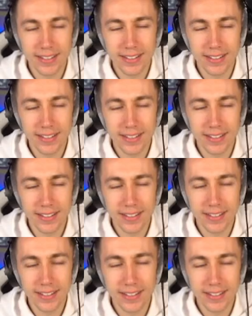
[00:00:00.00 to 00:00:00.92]

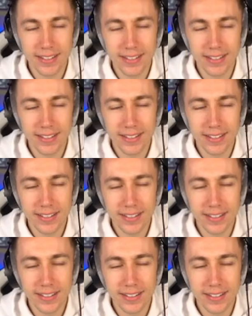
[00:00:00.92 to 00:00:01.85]

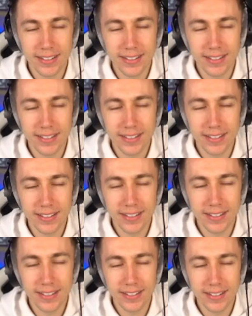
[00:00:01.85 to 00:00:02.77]

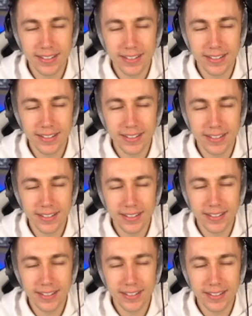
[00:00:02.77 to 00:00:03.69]

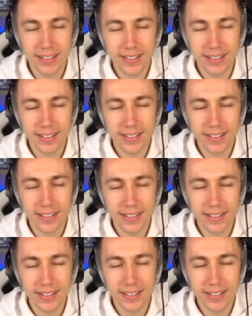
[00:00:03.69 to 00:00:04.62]

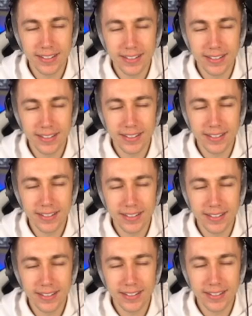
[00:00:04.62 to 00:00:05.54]

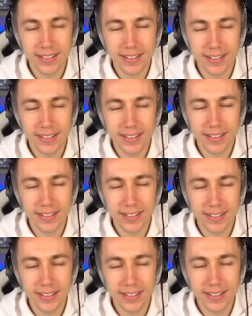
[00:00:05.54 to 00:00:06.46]

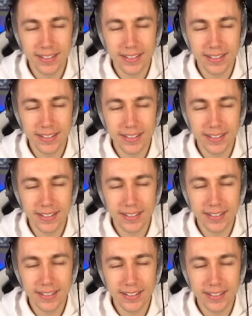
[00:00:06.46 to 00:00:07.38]

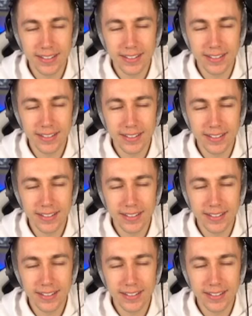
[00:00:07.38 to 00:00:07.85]
(not speaking)